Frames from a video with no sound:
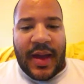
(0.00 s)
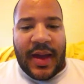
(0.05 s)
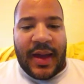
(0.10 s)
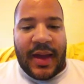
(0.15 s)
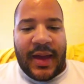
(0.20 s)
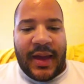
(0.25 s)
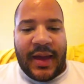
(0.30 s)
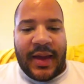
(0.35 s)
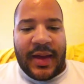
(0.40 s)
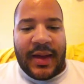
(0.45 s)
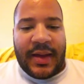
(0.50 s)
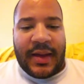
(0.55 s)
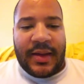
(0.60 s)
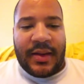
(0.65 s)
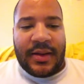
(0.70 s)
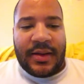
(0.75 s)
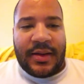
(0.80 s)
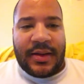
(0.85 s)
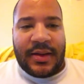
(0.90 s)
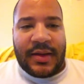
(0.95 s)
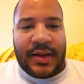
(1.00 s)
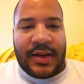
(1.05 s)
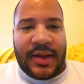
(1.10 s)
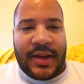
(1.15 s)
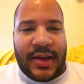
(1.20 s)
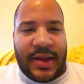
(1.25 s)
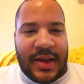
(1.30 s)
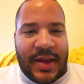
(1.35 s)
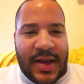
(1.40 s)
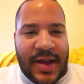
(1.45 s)
and
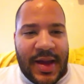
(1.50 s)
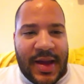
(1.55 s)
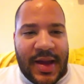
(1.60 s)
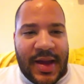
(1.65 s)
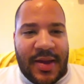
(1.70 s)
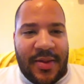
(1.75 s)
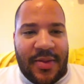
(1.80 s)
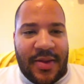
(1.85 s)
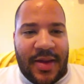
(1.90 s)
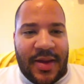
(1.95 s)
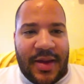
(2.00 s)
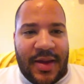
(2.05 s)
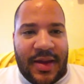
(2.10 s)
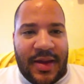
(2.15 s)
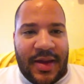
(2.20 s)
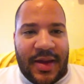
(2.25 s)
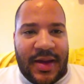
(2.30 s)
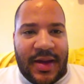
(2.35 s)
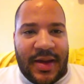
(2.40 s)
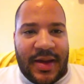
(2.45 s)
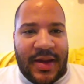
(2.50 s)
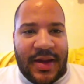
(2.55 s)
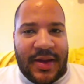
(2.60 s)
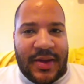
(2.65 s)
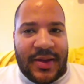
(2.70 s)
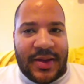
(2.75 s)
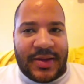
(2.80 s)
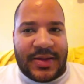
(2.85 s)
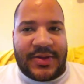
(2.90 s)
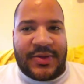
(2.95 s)
it
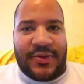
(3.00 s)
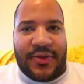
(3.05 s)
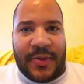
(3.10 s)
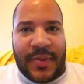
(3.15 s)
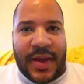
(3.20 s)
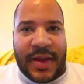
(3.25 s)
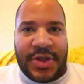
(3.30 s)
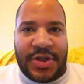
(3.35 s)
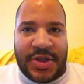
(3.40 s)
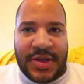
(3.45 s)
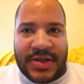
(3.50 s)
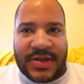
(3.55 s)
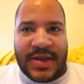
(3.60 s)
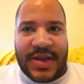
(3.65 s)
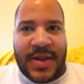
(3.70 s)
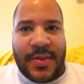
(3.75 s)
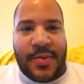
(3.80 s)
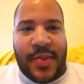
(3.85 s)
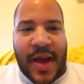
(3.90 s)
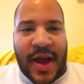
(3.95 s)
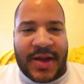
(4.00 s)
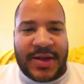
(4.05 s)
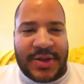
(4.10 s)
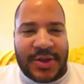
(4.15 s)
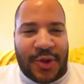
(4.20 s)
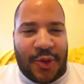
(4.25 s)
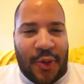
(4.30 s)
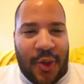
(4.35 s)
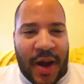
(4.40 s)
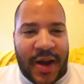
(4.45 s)
it's from HTC. It packs
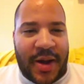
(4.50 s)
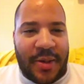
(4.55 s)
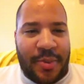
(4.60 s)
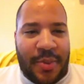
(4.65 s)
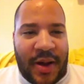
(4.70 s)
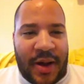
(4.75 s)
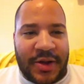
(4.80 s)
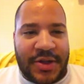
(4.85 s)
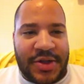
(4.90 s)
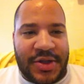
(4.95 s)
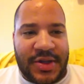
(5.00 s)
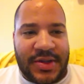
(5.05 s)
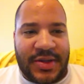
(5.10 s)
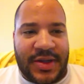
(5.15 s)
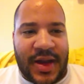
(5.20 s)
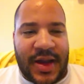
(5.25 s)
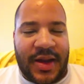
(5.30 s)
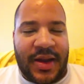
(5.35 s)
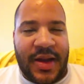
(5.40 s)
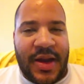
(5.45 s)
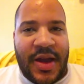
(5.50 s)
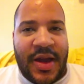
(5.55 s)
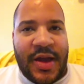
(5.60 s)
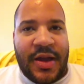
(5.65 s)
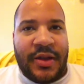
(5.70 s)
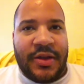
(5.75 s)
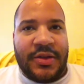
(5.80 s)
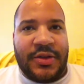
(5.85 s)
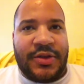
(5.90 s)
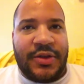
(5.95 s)
quite a punch. It's got
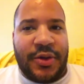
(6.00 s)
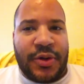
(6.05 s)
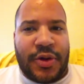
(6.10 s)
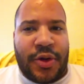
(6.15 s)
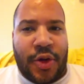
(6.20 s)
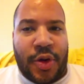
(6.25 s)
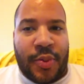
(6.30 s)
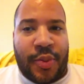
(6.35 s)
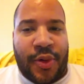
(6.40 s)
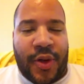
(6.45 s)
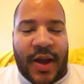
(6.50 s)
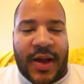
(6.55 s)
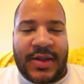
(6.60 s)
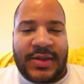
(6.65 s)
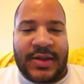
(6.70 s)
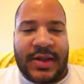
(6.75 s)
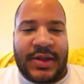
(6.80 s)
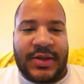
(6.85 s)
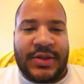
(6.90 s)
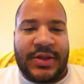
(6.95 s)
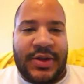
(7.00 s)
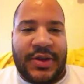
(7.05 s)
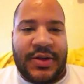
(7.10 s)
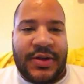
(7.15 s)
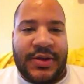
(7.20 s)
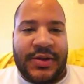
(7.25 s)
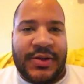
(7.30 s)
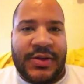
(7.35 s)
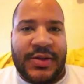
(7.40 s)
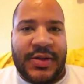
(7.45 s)
dual core
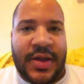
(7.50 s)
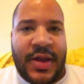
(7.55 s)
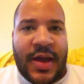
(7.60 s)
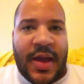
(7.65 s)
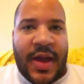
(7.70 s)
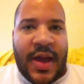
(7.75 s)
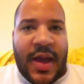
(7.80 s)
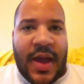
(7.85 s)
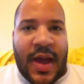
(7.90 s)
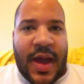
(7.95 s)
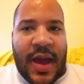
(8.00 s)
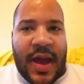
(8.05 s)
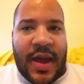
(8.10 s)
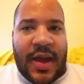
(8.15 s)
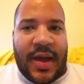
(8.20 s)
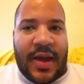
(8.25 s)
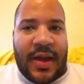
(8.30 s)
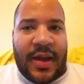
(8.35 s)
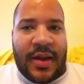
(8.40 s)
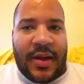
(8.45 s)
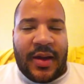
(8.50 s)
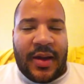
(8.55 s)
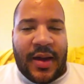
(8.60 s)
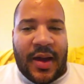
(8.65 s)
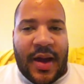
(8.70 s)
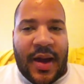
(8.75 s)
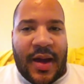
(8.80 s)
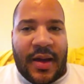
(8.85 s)
processors, a